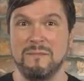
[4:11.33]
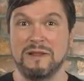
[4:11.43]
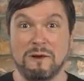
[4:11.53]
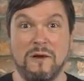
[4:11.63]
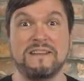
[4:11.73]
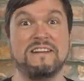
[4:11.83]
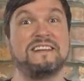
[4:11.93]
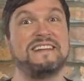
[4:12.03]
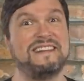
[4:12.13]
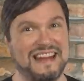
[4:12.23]
but they're also
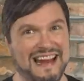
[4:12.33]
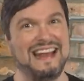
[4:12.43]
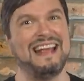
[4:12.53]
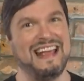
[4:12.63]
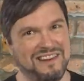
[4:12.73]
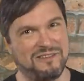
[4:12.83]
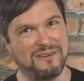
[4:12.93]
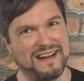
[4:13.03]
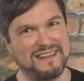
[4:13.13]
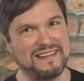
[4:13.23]
sustaining
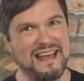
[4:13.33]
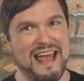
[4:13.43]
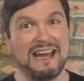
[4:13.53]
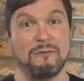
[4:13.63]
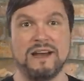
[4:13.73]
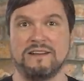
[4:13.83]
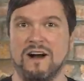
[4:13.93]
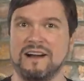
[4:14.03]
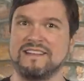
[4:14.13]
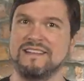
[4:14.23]
injuries. And when a
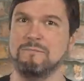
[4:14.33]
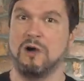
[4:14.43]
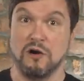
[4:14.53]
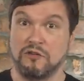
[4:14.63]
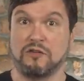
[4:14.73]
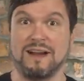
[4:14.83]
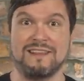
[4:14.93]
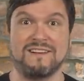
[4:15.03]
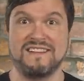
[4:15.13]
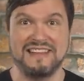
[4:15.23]
dog isn't puncturing
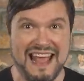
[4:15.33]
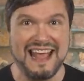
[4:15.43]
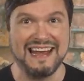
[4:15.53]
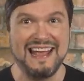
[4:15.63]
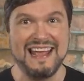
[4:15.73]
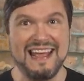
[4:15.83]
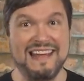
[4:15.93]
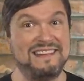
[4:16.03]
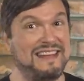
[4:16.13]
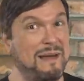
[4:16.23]
their skin,
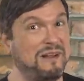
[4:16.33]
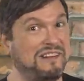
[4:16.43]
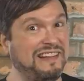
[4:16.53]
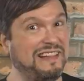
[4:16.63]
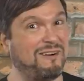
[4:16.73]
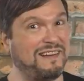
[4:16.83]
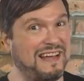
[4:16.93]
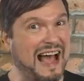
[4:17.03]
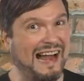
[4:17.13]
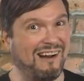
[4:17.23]
he's damaging their
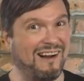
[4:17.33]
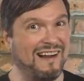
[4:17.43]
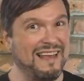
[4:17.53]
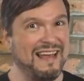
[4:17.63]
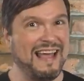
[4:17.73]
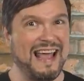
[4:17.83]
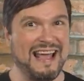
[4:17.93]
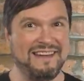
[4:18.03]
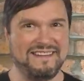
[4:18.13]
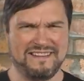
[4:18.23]
attire.
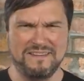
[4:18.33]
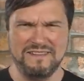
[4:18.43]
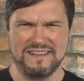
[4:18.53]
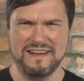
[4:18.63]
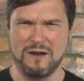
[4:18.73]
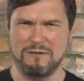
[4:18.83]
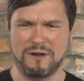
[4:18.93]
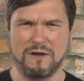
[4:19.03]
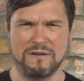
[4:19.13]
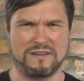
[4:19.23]
And suits and
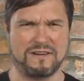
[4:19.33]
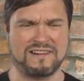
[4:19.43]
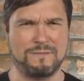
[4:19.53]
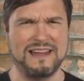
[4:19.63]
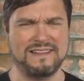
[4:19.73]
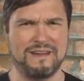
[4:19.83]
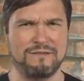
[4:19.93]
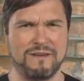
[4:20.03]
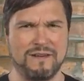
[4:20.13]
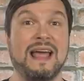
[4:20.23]
overcoats are expensive.
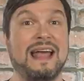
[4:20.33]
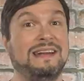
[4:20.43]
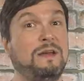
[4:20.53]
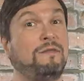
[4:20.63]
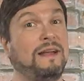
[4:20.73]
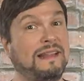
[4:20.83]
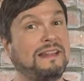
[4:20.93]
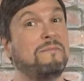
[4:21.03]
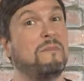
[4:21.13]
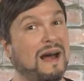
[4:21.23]
And do you think that
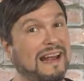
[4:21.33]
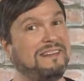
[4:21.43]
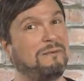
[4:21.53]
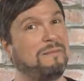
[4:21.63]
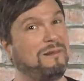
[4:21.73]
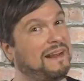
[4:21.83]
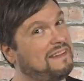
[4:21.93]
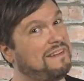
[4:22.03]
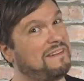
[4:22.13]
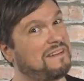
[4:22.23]
the money to
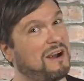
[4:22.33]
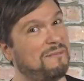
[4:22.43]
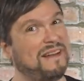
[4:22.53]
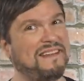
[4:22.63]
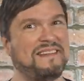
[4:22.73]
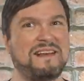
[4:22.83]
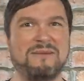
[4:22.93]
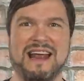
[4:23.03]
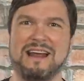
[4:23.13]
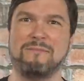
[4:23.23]
replace those garments is
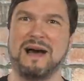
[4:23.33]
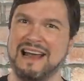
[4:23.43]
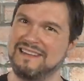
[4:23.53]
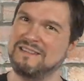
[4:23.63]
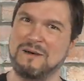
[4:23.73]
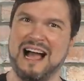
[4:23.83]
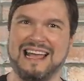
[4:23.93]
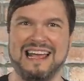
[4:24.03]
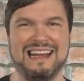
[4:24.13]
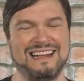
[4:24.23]
coming out of Biden's
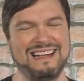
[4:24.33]
pocket?